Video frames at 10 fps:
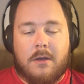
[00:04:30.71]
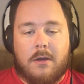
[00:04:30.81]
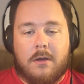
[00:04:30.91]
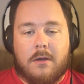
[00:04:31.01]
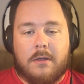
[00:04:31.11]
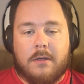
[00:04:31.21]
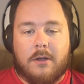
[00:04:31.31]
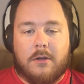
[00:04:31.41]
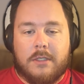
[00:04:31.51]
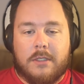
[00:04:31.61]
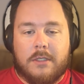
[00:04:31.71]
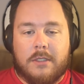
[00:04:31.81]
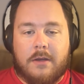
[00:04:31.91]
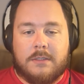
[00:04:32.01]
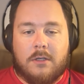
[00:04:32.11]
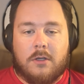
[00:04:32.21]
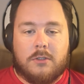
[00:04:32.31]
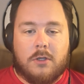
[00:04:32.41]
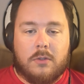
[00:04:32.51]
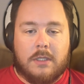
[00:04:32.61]
on early downs and on
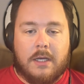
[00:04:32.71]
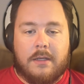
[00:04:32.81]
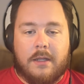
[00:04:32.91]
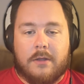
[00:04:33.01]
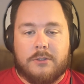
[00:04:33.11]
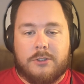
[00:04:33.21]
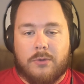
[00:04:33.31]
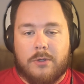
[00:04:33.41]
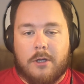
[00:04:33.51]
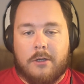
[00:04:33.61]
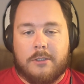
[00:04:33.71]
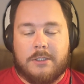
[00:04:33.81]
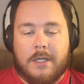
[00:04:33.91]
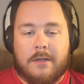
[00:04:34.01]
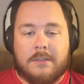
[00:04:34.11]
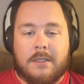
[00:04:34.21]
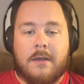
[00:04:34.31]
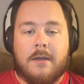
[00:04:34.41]
goal line downs, short yardage downs,